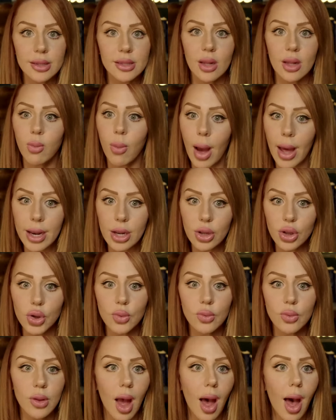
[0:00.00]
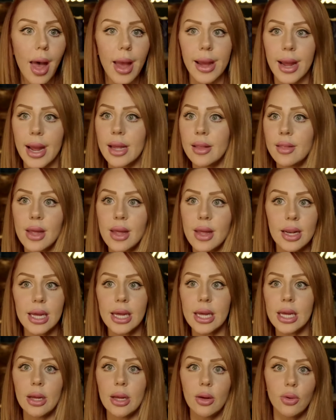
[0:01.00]
I said, why did you die? And then
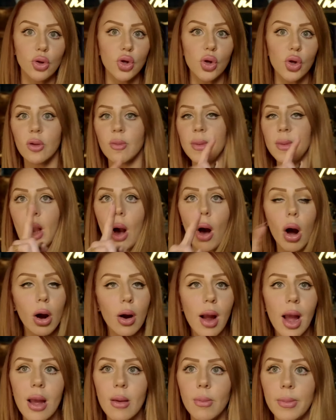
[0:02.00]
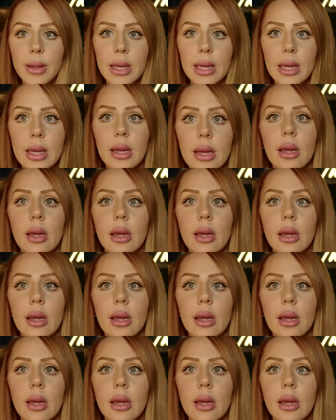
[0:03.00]
he shows me RIP.